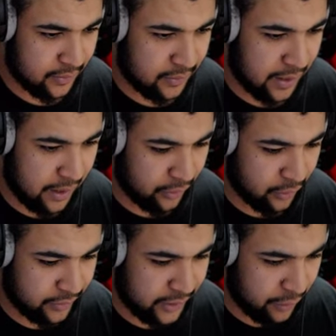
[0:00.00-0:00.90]
Then we've
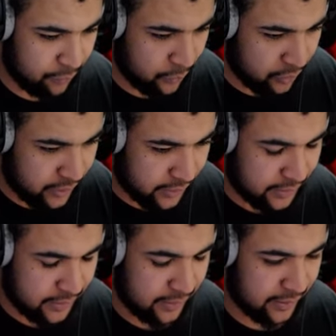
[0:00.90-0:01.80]
got G reward.
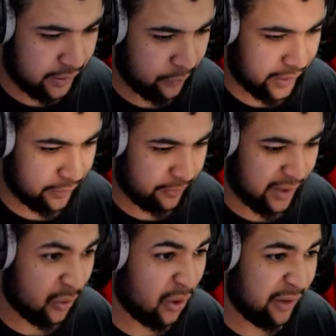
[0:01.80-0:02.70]
Let's see what he gets from
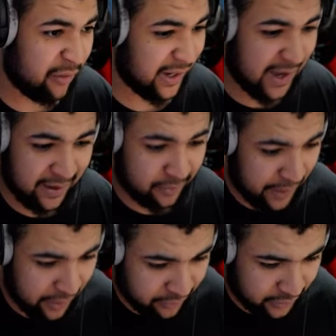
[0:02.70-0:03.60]
this. All he really cares
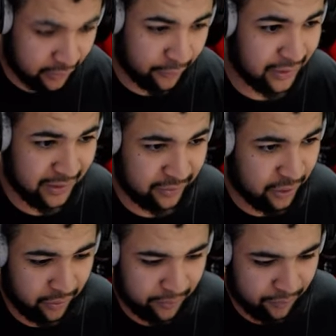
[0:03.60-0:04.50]
about, because obviously these don't